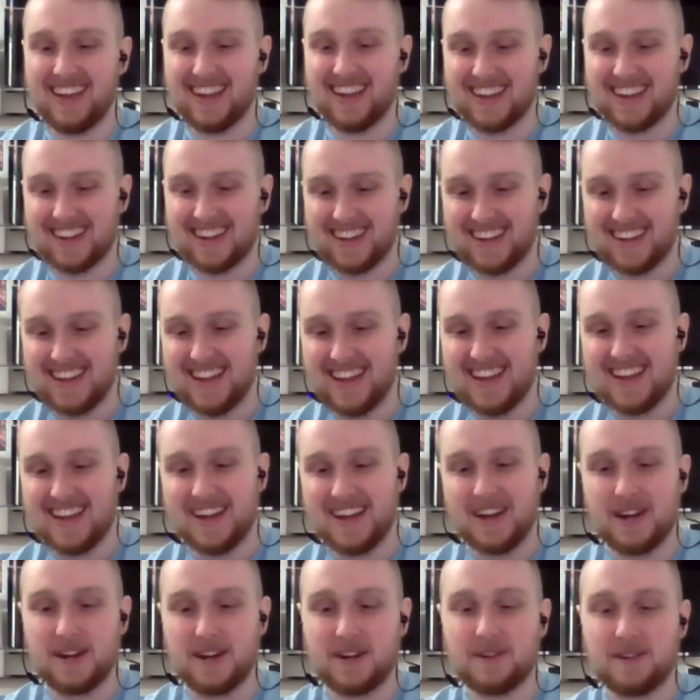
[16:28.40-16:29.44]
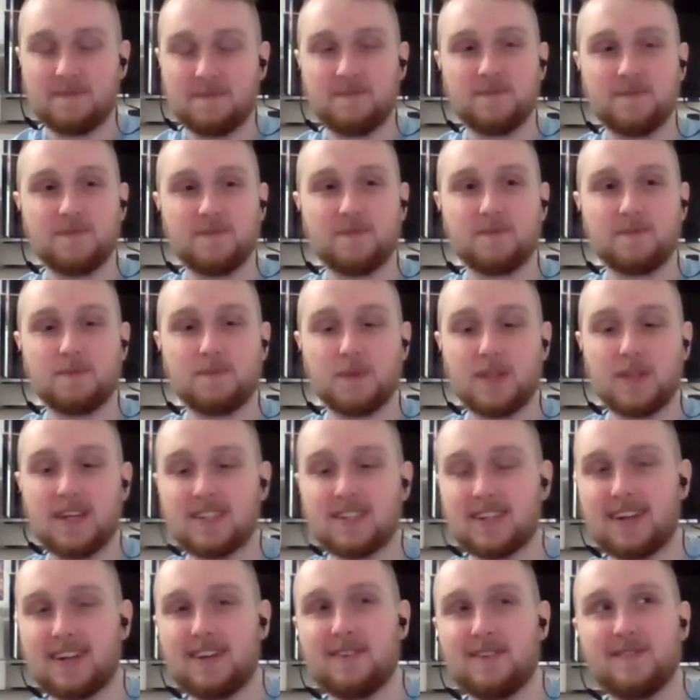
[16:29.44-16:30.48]
Yeah. Um, well,
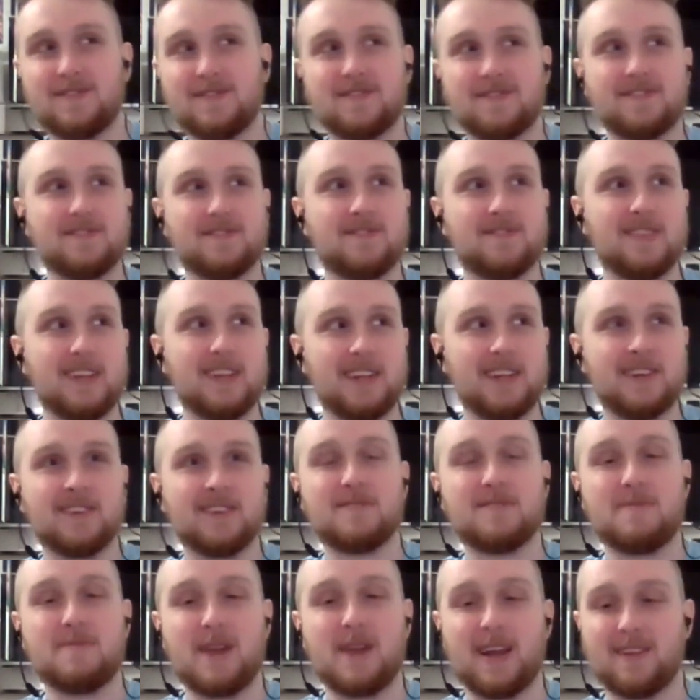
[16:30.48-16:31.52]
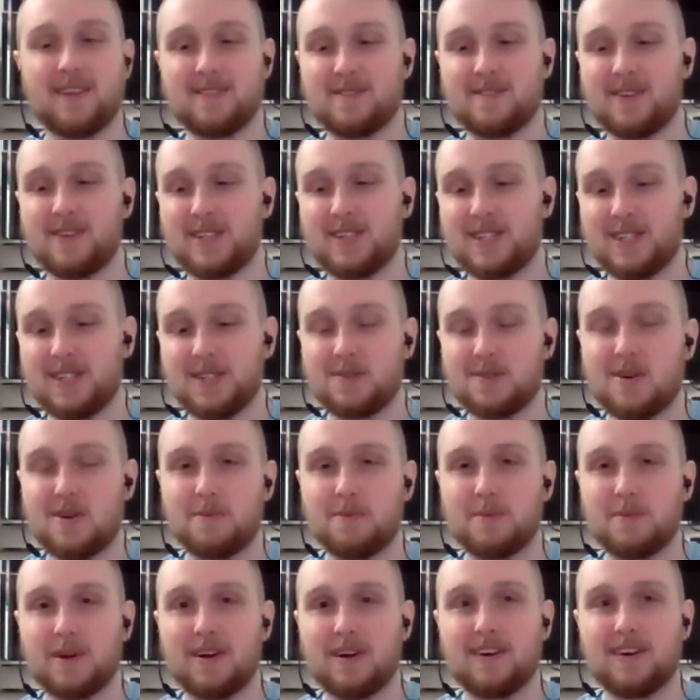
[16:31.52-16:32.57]
that's kind of leading on to my next question as
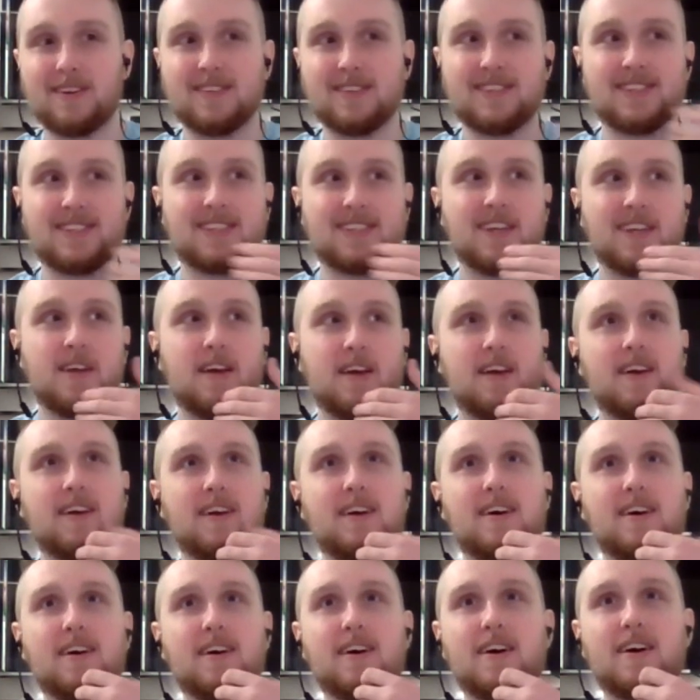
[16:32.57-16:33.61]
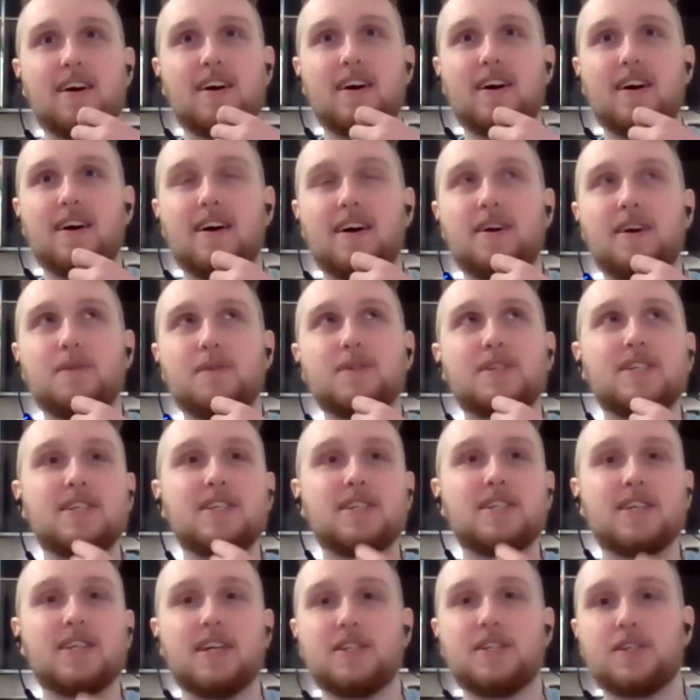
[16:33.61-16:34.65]
well because I was going
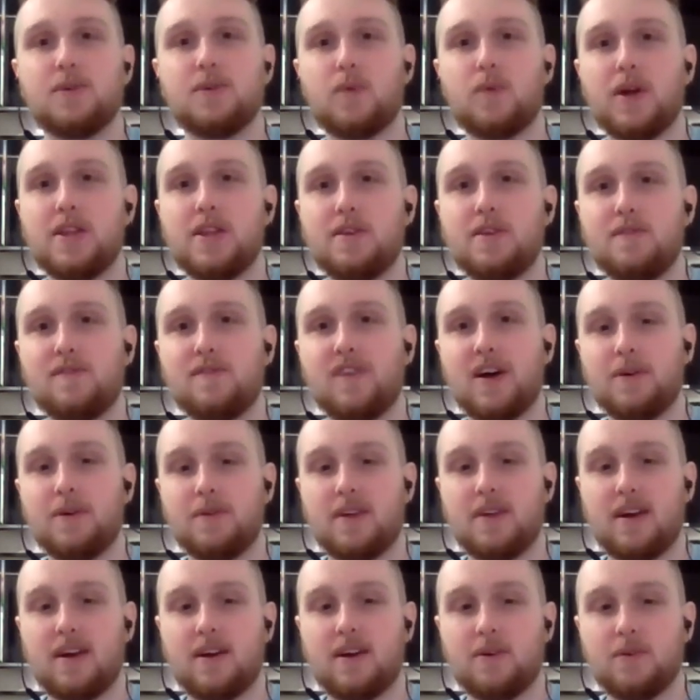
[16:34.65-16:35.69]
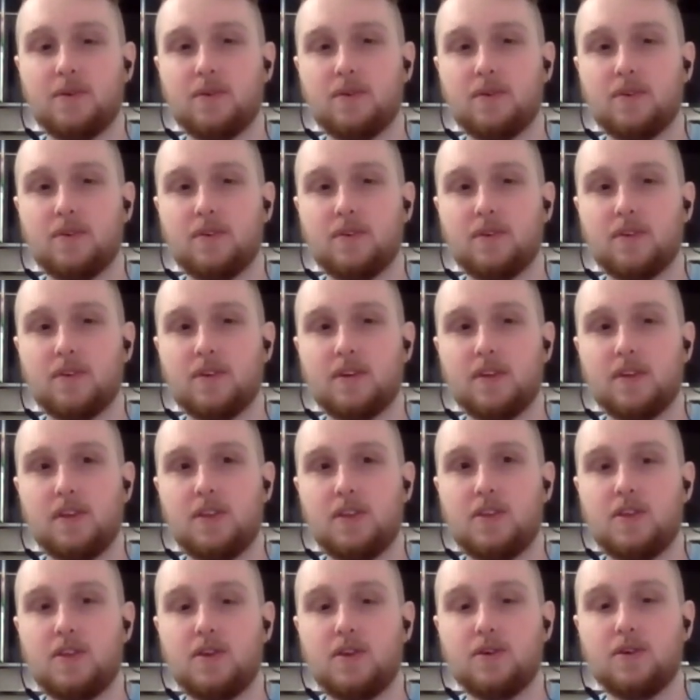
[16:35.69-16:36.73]
to say so when you found out
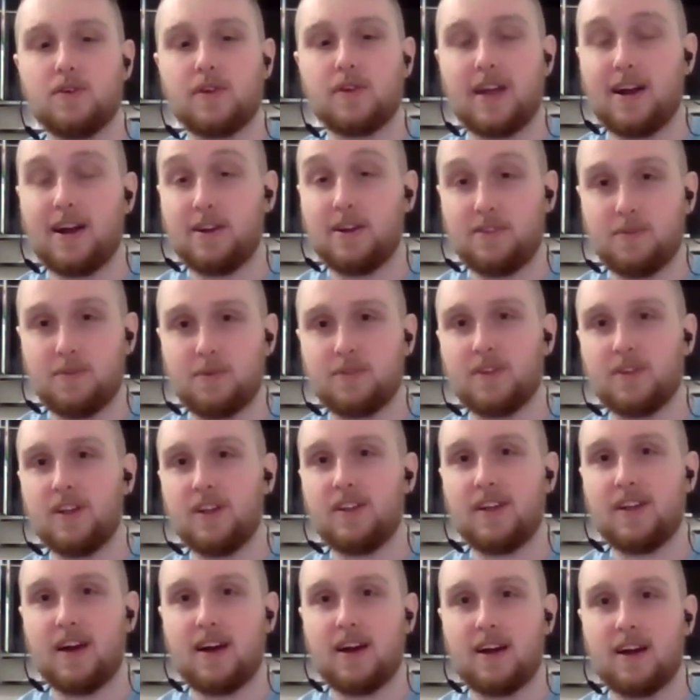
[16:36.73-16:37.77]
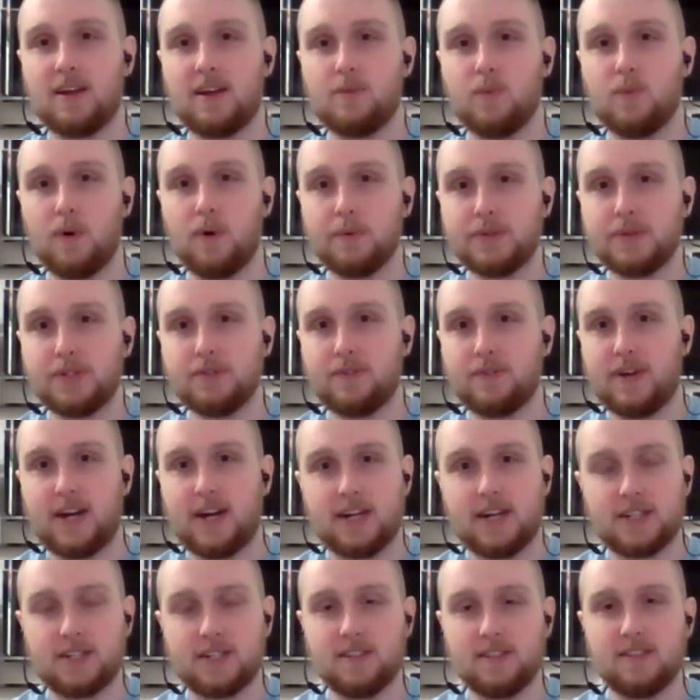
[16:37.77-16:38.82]
your character was going to die, what was your
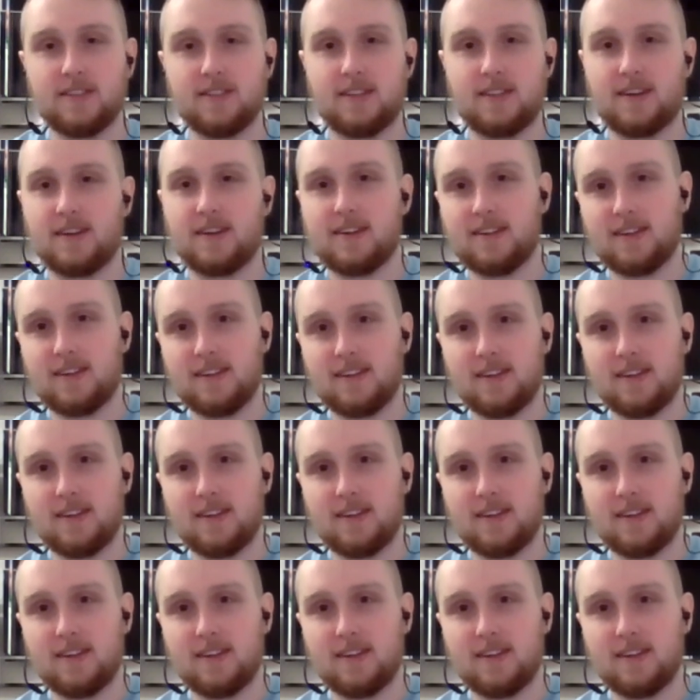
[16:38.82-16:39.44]
reaction to that?